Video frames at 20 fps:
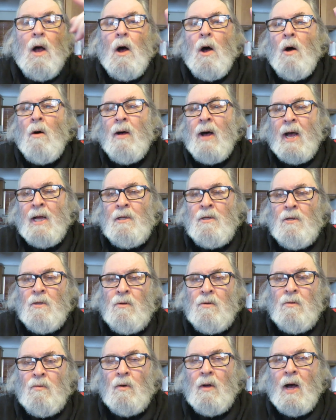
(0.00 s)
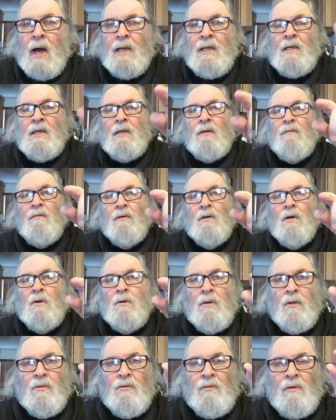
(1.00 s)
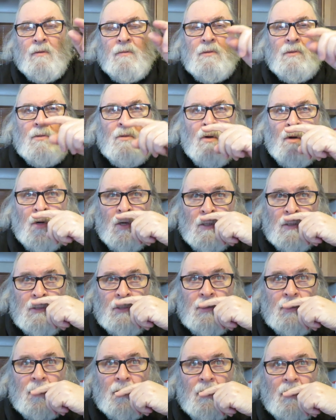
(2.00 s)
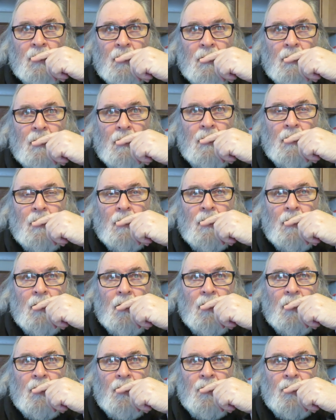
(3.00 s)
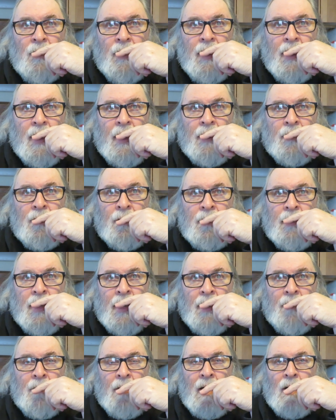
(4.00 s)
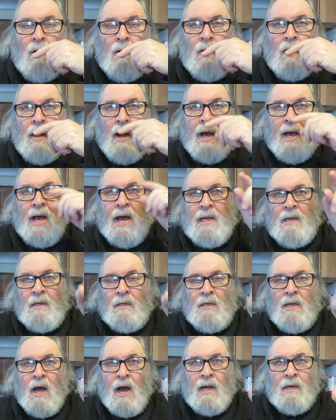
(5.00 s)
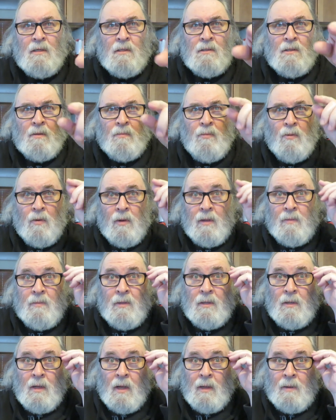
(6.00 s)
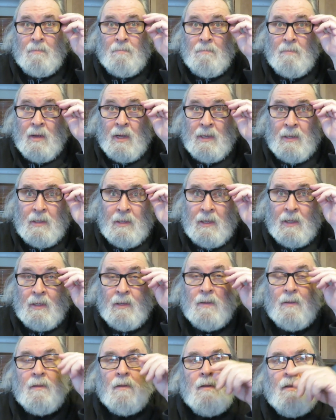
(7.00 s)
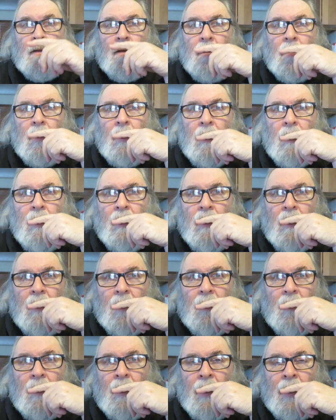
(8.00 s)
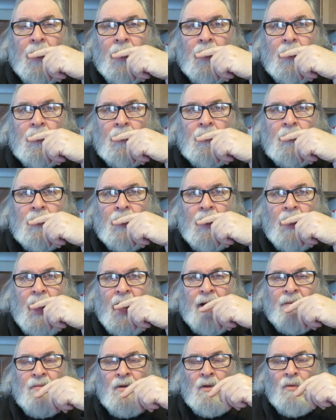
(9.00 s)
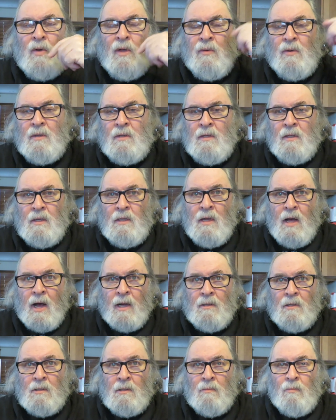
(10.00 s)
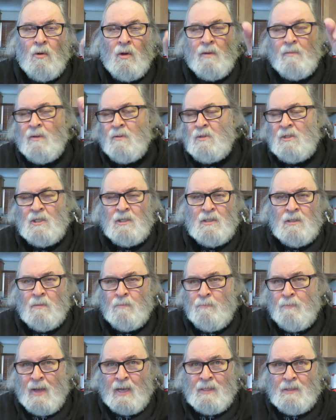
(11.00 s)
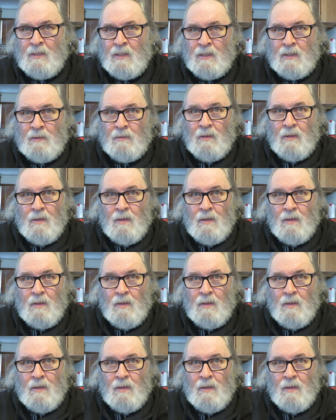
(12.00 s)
Oh, I do. I did go to thrift stores the other day. My I had a doctor's appointment on Monday, and uh, after we went to the doctor's appointment, it was just a basic.